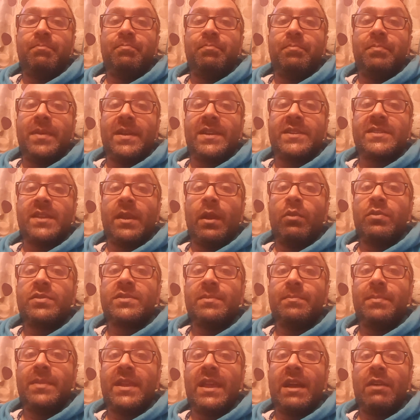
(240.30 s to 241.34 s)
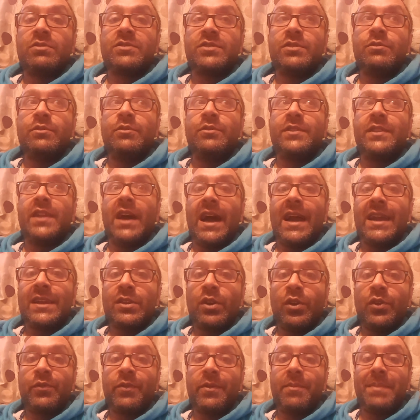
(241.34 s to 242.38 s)
Because I know somebody else who you
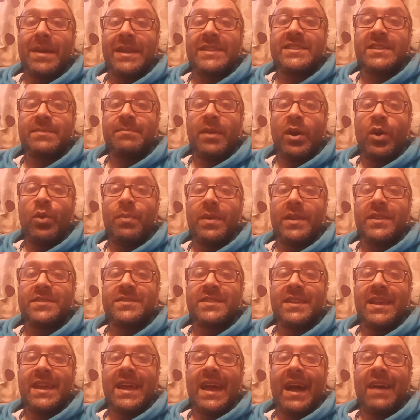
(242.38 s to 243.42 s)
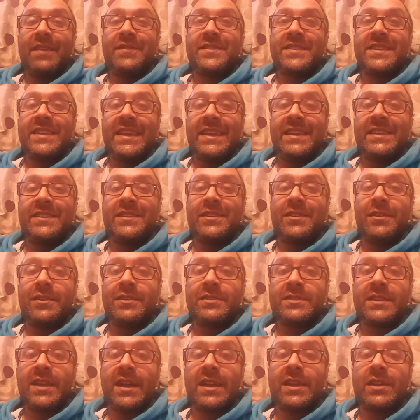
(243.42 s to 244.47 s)
diagnosed with magic moments. I've seen your
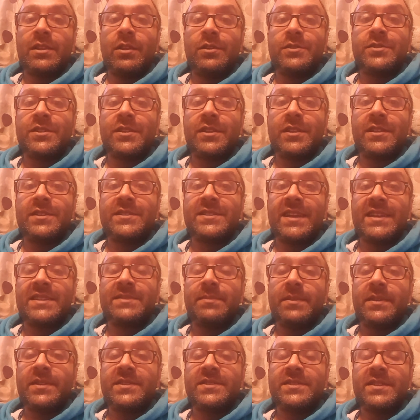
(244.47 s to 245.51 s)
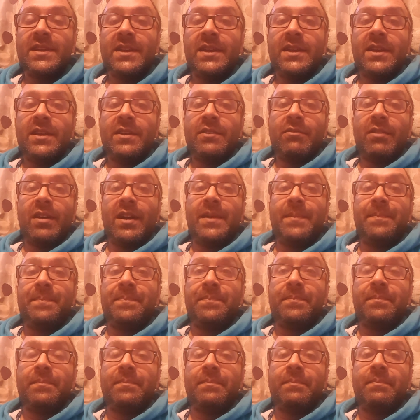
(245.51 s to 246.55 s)
psychological assessments, right?
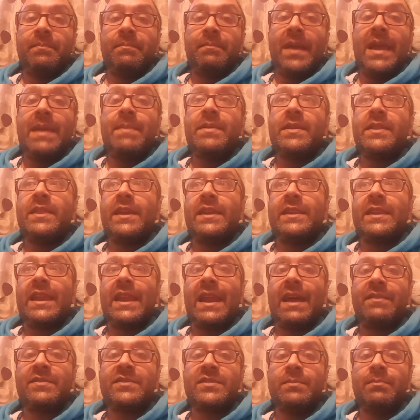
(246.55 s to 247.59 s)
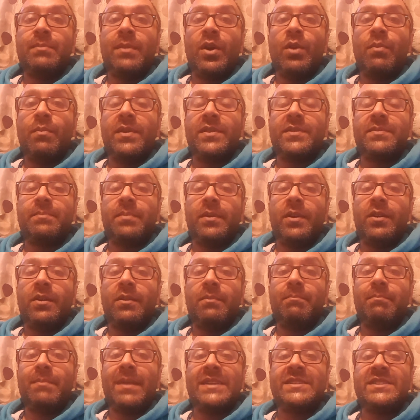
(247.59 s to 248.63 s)
Maybe they did have some moments, but
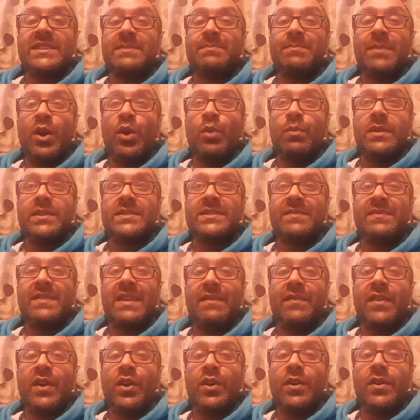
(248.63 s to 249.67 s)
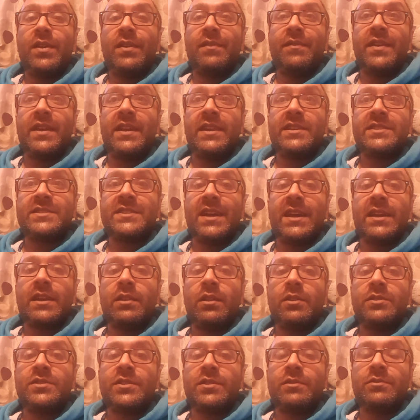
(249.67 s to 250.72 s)
magic moments, I've never heard of it in a
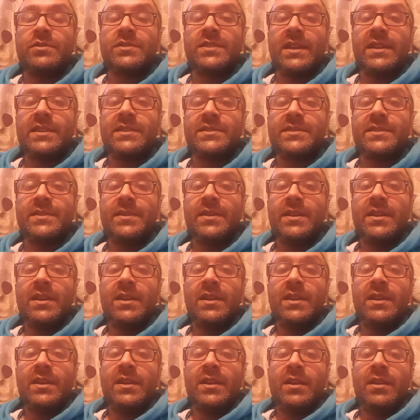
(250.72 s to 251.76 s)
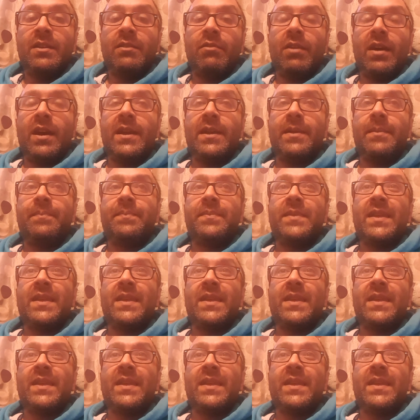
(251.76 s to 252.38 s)
psychological sense, right?